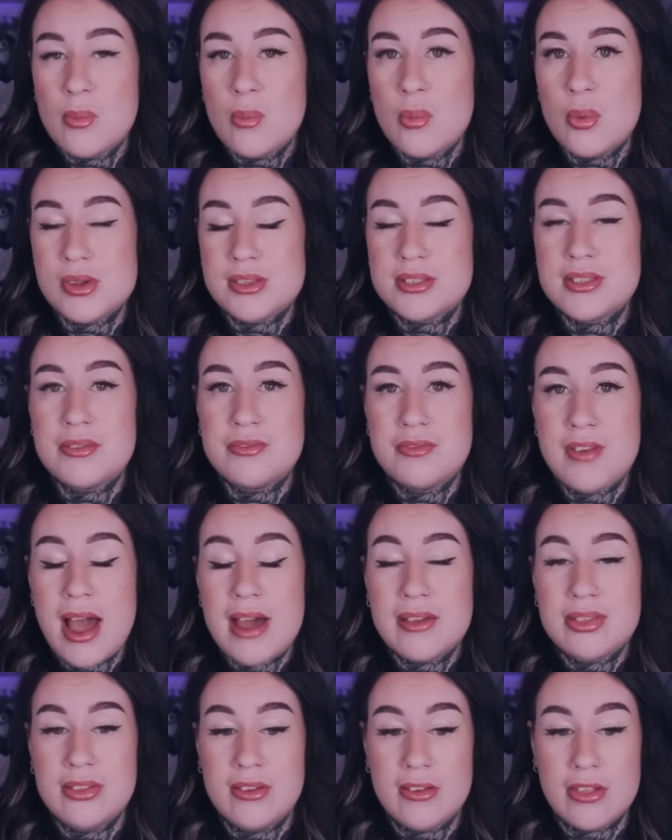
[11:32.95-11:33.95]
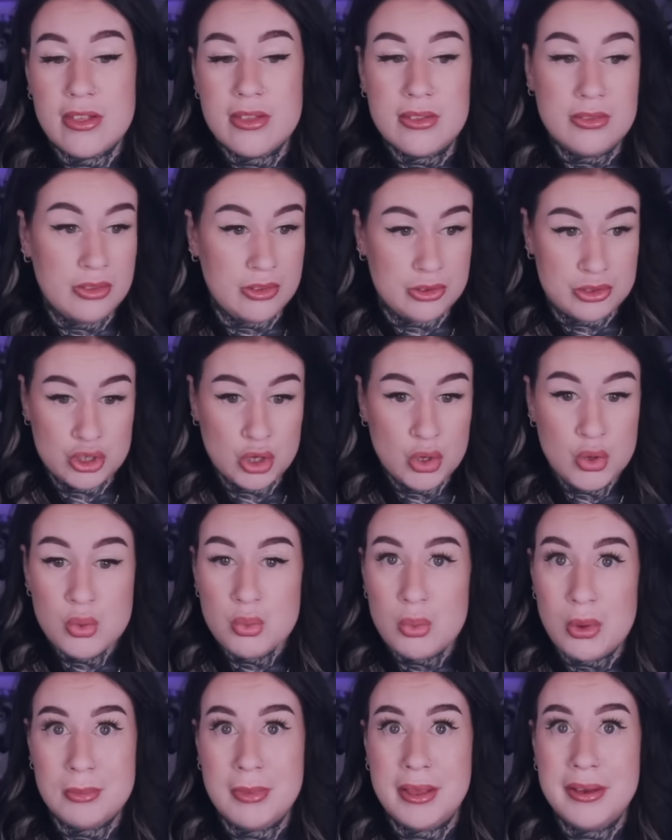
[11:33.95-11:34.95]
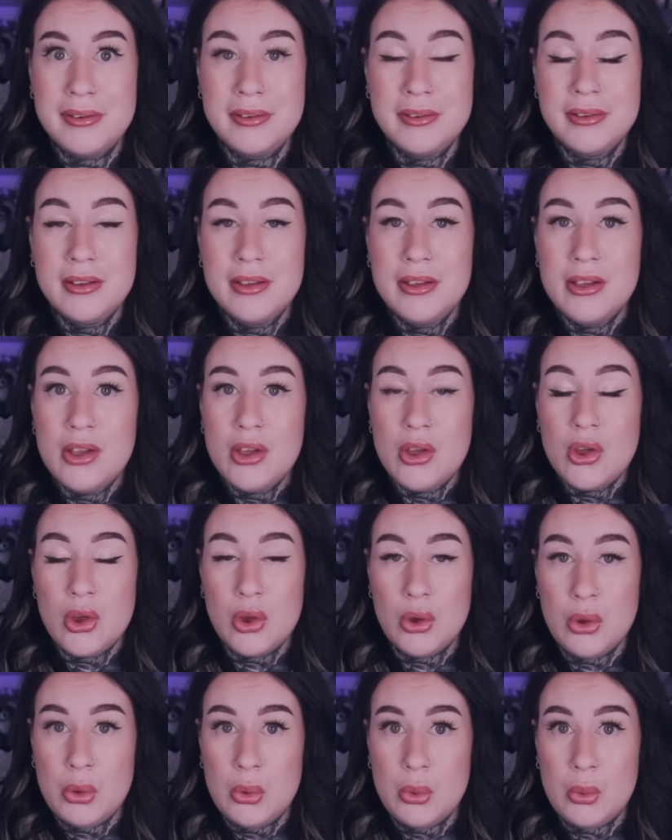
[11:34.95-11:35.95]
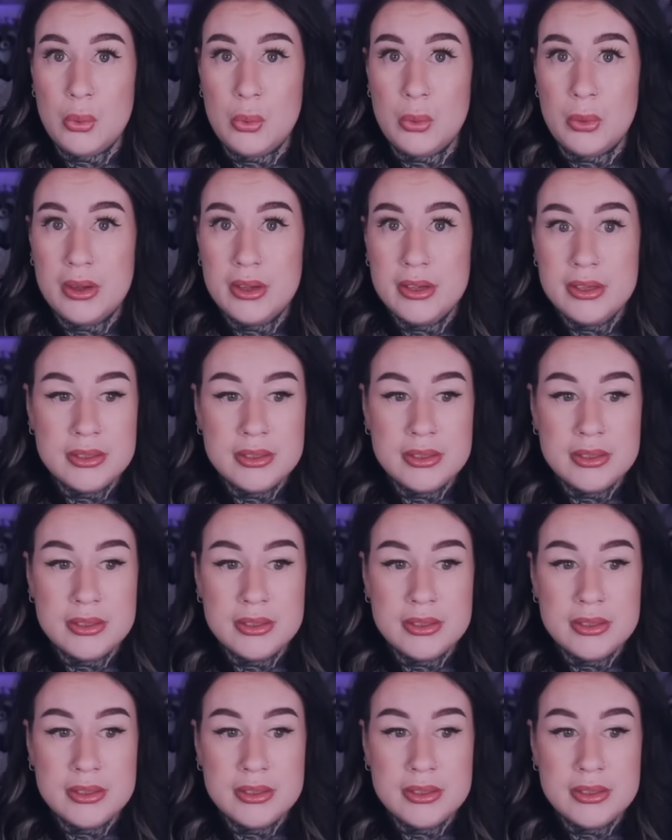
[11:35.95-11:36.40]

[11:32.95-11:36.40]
was the fact that the two women who